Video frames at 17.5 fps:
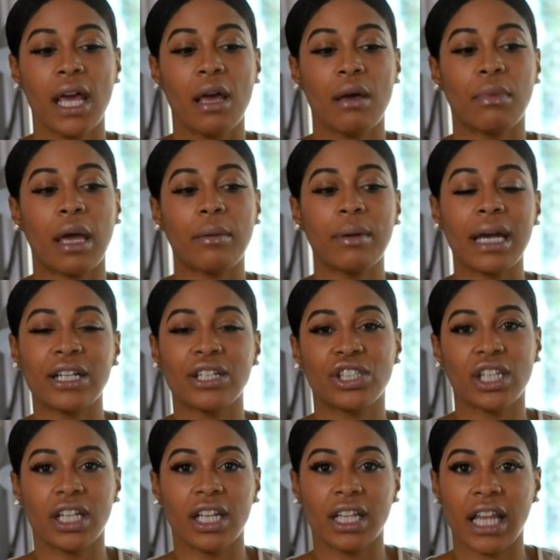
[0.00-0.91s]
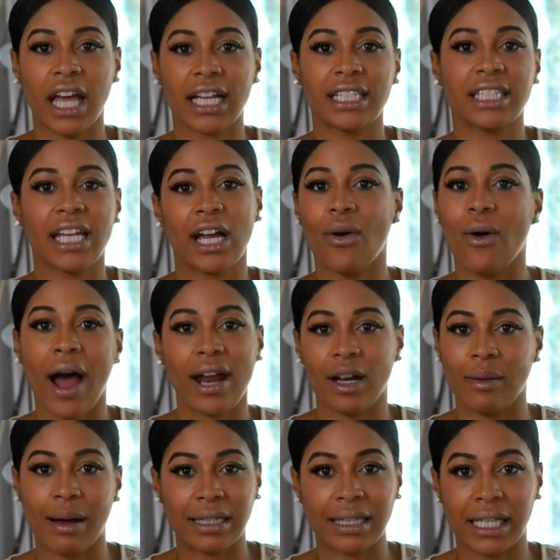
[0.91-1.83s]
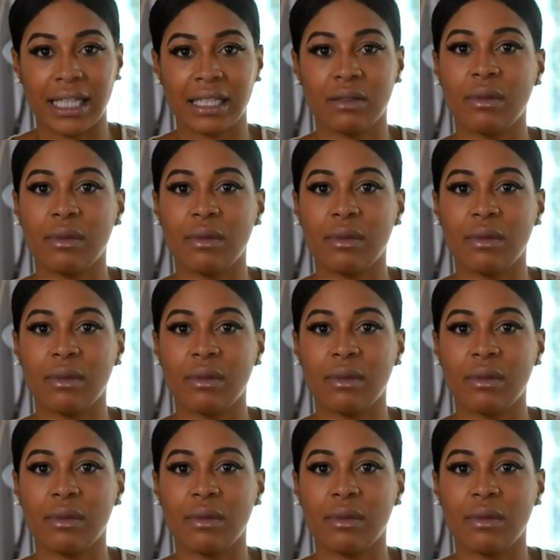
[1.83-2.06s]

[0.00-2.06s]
maybe I shouldn't like stay quiet about this.